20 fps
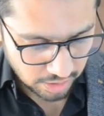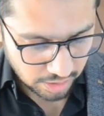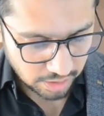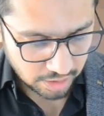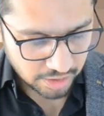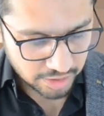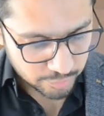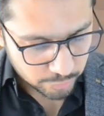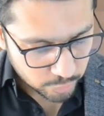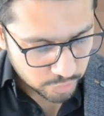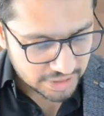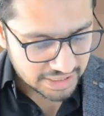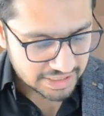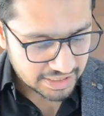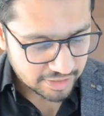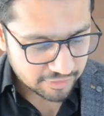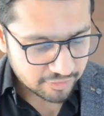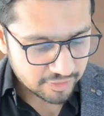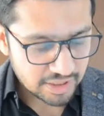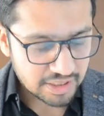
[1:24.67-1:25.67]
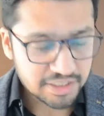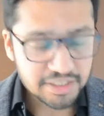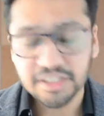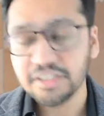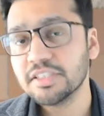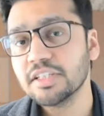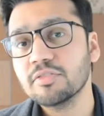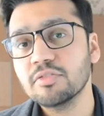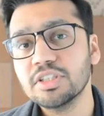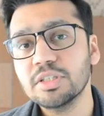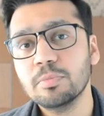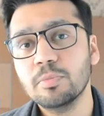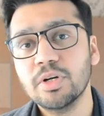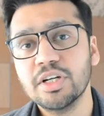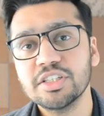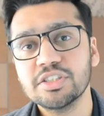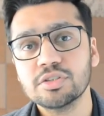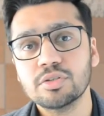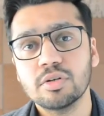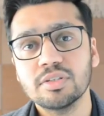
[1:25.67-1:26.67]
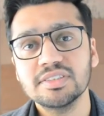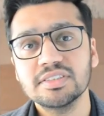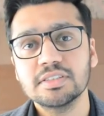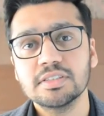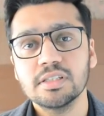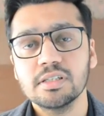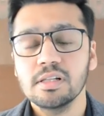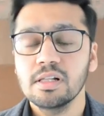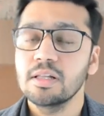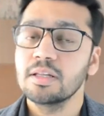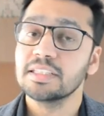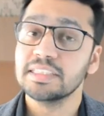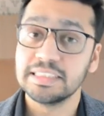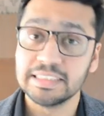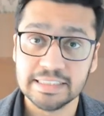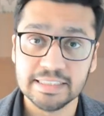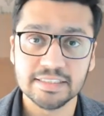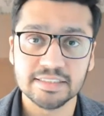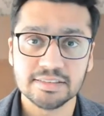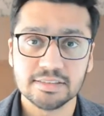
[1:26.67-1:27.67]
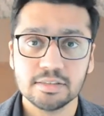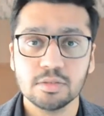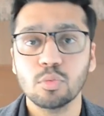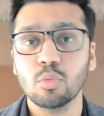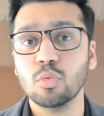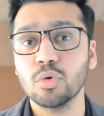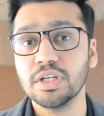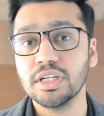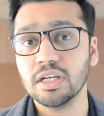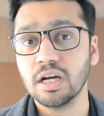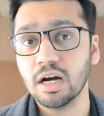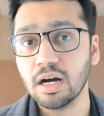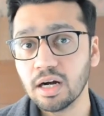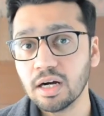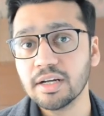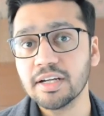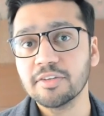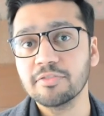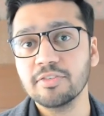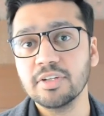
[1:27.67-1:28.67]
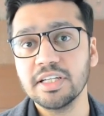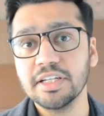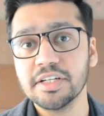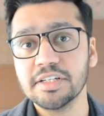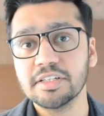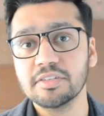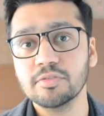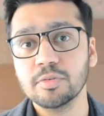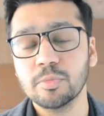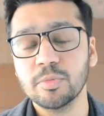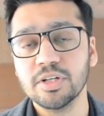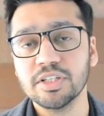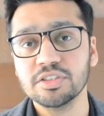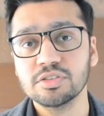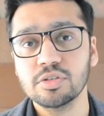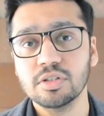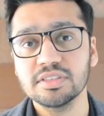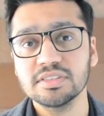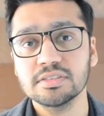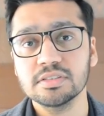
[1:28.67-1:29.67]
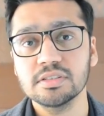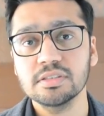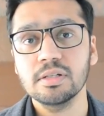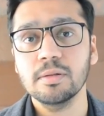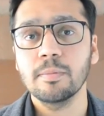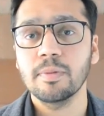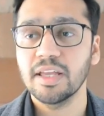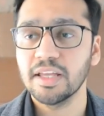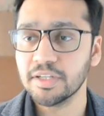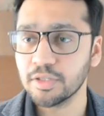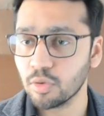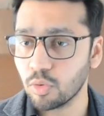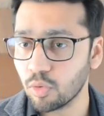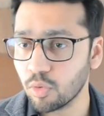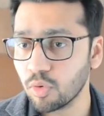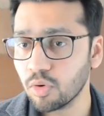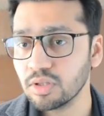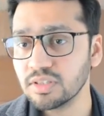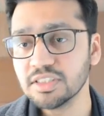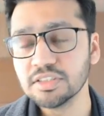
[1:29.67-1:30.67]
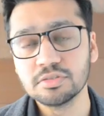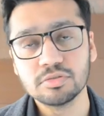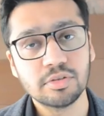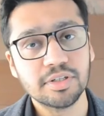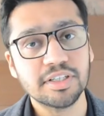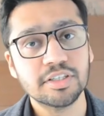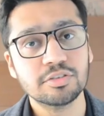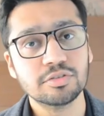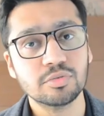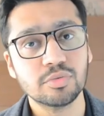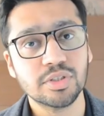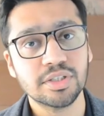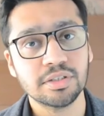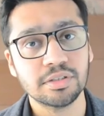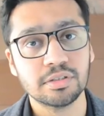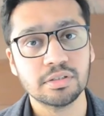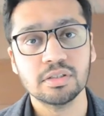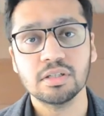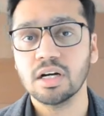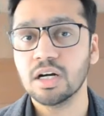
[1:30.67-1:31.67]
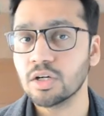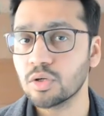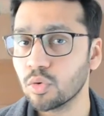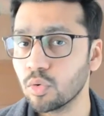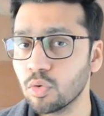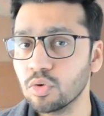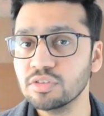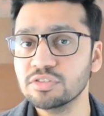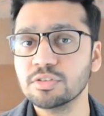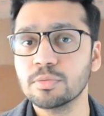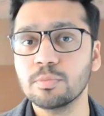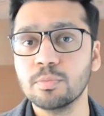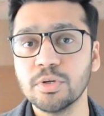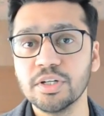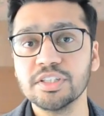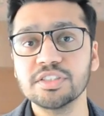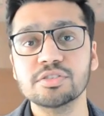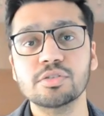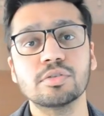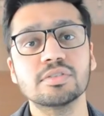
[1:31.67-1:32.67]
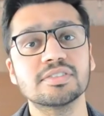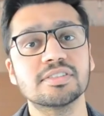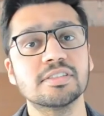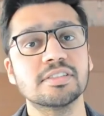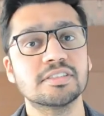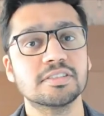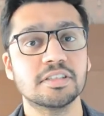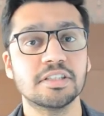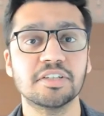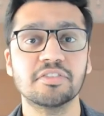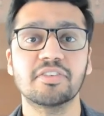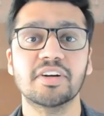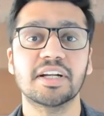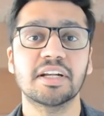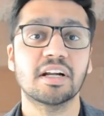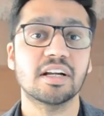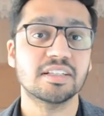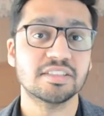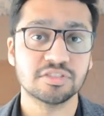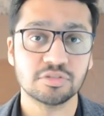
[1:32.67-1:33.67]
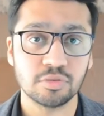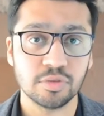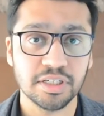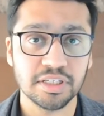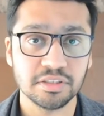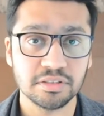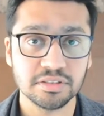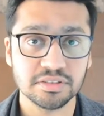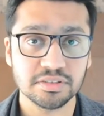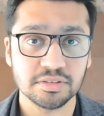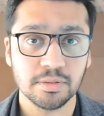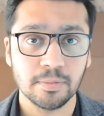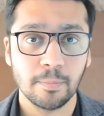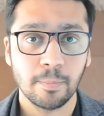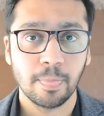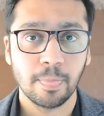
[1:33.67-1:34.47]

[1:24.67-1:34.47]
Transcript: Are we affiliated with the British Council? Yes, we are affiliated with the British Council, and all the trainers over here are also British Council certified IELTS trainers.